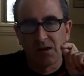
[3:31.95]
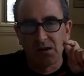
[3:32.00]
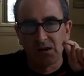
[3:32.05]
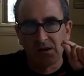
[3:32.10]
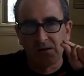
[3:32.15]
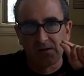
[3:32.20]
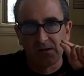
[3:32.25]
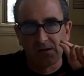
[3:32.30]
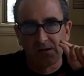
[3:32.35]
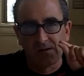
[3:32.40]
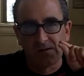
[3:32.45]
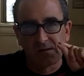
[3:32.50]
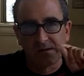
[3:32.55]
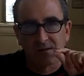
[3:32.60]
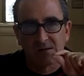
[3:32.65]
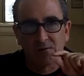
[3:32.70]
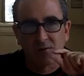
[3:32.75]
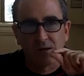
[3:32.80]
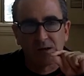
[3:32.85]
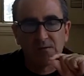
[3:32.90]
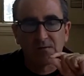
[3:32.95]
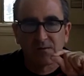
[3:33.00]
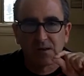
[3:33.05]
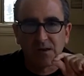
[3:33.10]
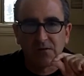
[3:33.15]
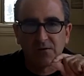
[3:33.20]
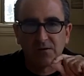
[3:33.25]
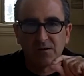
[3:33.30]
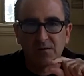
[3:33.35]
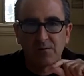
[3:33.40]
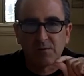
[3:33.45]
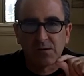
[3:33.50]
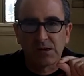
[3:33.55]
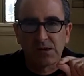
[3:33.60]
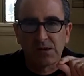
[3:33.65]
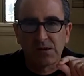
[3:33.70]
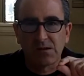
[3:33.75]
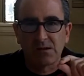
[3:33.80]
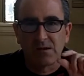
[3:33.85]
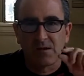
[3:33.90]
And they see the 20th century as
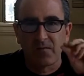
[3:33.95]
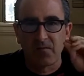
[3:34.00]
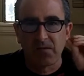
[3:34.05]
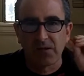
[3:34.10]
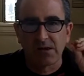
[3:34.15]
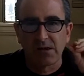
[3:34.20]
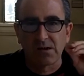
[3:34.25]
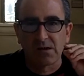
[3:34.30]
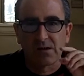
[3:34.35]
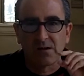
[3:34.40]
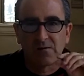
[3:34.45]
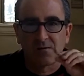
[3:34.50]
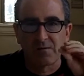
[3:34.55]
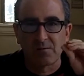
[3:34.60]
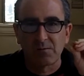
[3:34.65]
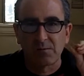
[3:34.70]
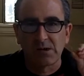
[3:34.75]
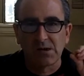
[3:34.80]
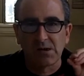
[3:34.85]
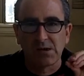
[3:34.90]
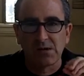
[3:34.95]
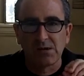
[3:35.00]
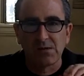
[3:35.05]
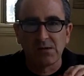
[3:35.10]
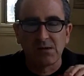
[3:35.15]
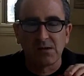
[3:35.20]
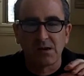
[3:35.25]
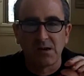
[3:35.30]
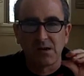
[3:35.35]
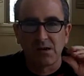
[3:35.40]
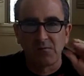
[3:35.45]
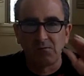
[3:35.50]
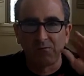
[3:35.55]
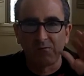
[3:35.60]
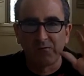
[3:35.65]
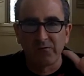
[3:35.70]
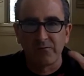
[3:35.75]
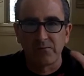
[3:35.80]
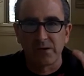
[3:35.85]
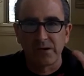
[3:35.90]
being a thing of speed and
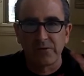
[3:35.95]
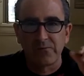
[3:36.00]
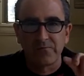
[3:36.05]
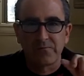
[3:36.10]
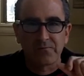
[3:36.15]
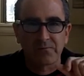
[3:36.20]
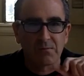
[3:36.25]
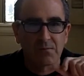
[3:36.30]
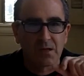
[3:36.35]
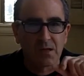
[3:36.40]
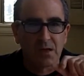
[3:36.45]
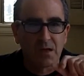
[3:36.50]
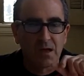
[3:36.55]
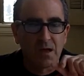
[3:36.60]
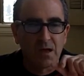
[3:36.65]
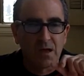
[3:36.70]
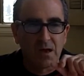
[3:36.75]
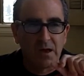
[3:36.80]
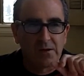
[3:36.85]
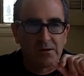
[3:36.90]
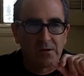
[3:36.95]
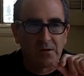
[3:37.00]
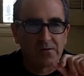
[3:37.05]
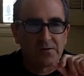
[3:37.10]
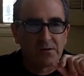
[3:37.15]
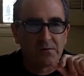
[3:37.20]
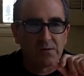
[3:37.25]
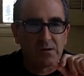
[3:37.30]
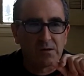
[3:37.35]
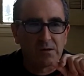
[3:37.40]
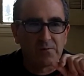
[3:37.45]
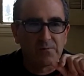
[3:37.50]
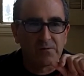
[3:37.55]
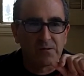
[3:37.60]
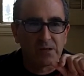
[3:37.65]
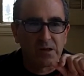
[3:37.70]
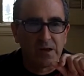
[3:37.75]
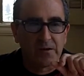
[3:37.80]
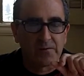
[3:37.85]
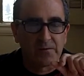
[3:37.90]
movement. And also one of their
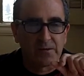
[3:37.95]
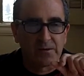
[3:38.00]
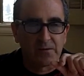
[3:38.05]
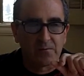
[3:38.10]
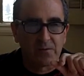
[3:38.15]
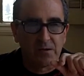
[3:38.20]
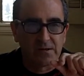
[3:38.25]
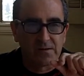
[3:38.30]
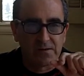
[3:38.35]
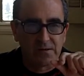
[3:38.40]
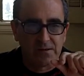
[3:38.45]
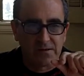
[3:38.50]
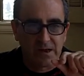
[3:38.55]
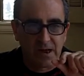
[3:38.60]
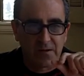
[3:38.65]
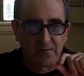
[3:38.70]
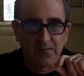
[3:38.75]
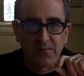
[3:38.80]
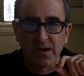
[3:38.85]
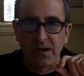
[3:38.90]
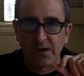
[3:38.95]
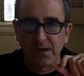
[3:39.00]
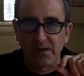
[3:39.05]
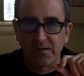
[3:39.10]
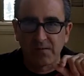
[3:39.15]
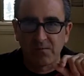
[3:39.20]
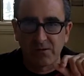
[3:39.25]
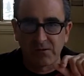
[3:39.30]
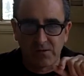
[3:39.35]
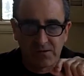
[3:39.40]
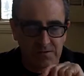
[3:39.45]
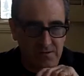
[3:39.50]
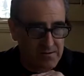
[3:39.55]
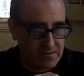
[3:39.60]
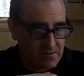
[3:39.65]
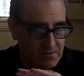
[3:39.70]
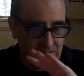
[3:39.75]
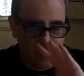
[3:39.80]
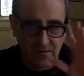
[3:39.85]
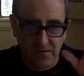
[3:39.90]
philosophies was to take Venice, which is,
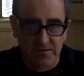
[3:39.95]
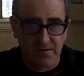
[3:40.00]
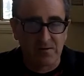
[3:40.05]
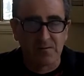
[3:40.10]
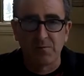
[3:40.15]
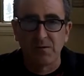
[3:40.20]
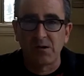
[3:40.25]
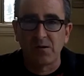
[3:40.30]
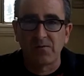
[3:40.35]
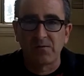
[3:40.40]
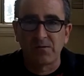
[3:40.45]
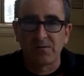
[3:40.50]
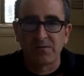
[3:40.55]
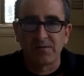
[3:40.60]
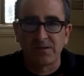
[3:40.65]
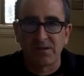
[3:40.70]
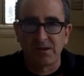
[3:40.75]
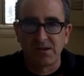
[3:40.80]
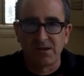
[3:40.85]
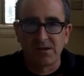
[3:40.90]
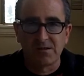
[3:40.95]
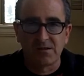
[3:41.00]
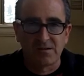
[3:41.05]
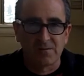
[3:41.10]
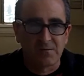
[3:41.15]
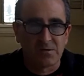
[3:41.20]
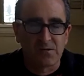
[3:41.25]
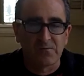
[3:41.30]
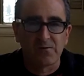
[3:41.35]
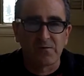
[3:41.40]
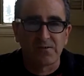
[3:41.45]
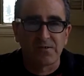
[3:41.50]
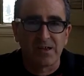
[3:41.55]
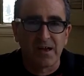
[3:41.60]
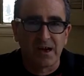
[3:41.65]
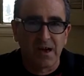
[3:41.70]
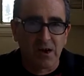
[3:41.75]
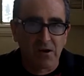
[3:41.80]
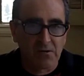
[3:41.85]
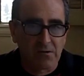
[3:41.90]
of course, this beautiful city, this beautiful
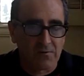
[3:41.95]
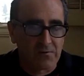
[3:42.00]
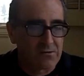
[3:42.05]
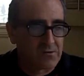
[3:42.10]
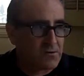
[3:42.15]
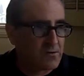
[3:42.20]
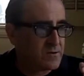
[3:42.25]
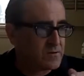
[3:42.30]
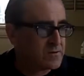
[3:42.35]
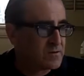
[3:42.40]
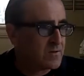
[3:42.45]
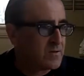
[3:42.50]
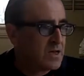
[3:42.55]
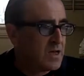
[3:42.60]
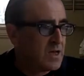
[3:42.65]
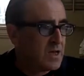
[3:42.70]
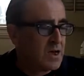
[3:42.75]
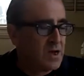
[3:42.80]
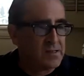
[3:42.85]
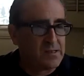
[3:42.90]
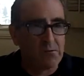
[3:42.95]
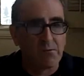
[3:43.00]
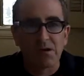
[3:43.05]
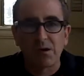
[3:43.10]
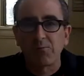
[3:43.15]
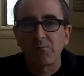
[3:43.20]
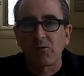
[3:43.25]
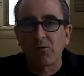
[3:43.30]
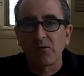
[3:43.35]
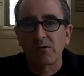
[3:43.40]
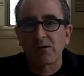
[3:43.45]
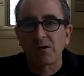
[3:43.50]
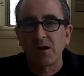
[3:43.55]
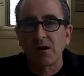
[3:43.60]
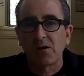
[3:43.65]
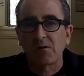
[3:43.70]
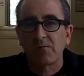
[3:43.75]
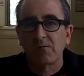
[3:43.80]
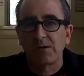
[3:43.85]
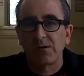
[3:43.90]
town of sorts, and they want to pour
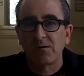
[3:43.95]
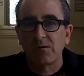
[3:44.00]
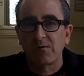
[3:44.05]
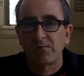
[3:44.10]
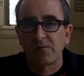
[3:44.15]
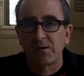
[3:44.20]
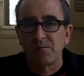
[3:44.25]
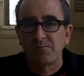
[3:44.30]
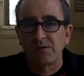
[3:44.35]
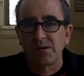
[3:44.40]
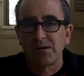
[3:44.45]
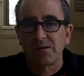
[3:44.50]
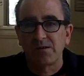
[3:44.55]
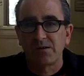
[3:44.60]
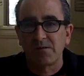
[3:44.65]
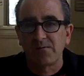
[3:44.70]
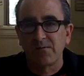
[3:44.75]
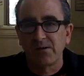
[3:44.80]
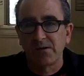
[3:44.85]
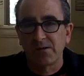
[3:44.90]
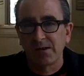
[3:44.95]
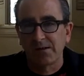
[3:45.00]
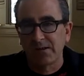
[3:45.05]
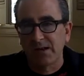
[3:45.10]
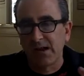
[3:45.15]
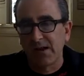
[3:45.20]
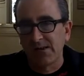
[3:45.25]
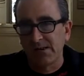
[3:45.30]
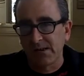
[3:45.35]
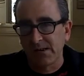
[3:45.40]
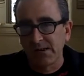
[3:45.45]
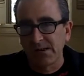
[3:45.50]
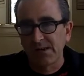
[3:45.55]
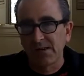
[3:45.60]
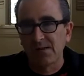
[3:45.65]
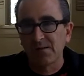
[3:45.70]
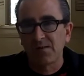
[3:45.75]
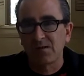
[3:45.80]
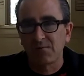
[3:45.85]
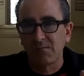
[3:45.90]
concrete over it because they felt like they
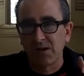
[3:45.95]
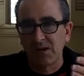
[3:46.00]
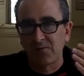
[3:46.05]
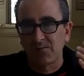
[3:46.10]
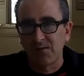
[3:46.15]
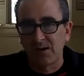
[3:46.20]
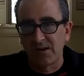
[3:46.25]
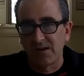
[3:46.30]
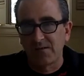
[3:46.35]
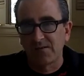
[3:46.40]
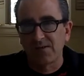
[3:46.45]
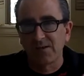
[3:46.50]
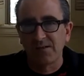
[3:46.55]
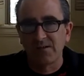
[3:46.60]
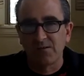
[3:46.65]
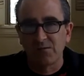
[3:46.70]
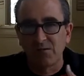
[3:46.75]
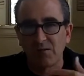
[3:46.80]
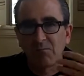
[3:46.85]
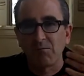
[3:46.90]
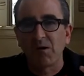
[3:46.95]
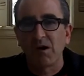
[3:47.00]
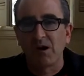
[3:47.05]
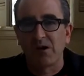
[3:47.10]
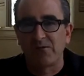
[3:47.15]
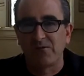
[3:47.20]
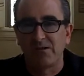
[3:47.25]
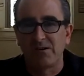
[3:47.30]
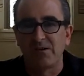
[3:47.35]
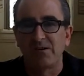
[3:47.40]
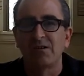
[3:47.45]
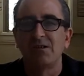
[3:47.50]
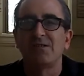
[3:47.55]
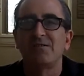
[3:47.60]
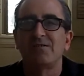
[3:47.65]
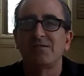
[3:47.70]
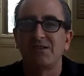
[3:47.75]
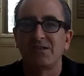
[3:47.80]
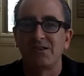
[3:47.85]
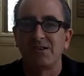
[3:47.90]
need to make Venice into a modern
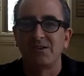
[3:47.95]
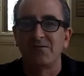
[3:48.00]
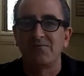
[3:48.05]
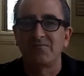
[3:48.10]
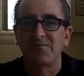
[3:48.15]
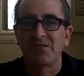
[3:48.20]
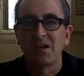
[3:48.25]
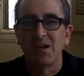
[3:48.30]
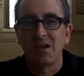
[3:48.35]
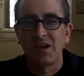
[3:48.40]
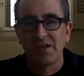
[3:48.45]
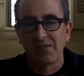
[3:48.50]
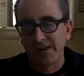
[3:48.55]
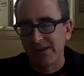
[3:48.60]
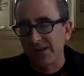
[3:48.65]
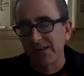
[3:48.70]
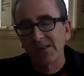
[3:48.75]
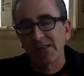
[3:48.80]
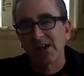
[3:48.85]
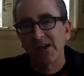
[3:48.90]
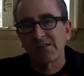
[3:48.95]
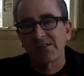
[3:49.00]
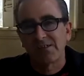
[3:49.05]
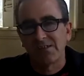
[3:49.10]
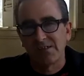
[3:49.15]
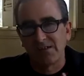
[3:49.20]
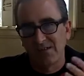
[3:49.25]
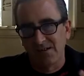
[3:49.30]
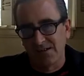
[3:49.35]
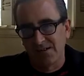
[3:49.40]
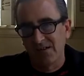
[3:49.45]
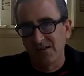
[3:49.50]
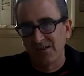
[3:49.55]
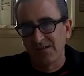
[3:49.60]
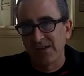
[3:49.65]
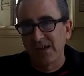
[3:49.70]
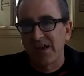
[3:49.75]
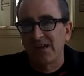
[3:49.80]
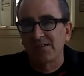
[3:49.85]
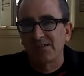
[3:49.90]
city. They didn't like
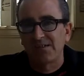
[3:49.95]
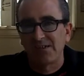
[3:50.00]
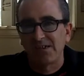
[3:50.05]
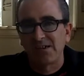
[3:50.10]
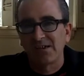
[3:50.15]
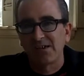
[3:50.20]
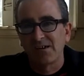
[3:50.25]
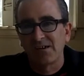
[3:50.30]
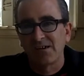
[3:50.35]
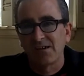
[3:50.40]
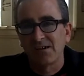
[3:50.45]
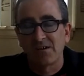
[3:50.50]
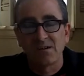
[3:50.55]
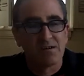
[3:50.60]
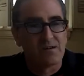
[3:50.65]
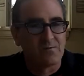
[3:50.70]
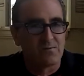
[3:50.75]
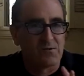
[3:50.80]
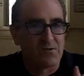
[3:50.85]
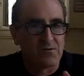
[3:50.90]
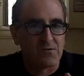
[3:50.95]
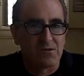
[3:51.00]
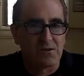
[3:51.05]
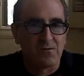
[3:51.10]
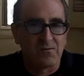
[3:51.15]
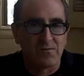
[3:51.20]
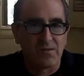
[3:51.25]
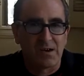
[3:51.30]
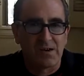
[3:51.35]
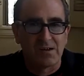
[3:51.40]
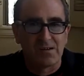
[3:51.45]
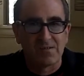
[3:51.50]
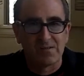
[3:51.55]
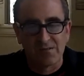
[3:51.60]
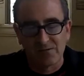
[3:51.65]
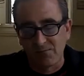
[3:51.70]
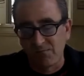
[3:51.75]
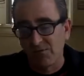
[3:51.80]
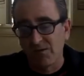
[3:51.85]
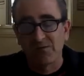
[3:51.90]
the antique version of
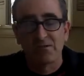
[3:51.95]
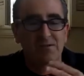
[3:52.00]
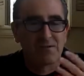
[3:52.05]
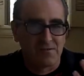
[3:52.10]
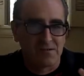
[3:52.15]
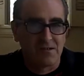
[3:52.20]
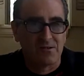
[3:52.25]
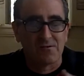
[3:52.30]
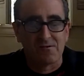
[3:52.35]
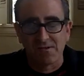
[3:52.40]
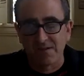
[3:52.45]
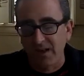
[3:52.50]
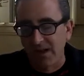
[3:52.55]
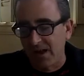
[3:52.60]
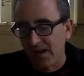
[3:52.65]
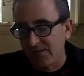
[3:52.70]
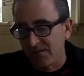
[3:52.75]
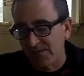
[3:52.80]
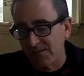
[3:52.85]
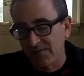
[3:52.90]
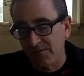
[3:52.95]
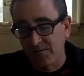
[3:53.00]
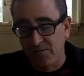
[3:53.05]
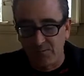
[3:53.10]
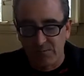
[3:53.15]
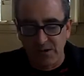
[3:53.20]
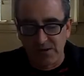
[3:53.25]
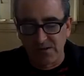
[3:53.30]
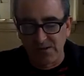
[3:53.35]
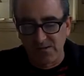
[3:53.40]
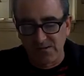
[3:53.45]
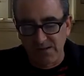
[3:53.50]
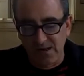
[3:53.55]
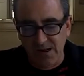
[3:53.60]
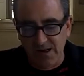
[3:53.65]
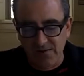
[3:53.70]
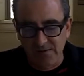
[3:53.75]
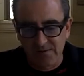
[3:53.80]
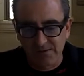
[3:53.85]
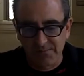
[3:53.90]
Venice, which still stands, or barely
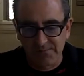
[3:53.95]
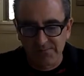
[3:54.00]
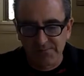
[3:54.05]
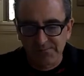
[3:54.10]
stands.